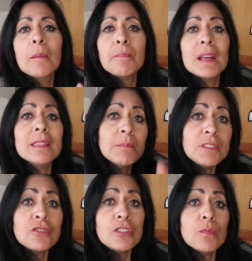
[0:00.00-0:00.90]
But let me
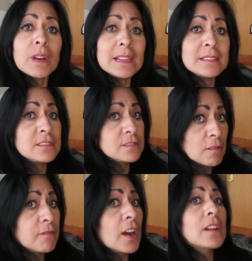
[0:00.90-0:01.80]
show you what I did
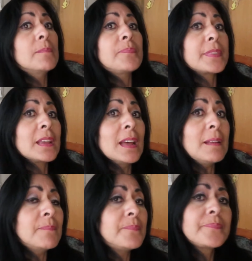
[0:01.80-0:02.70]
so far,
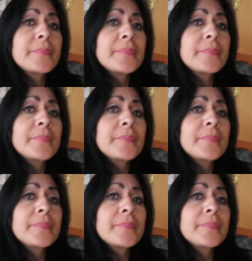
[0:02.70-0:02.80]
okay?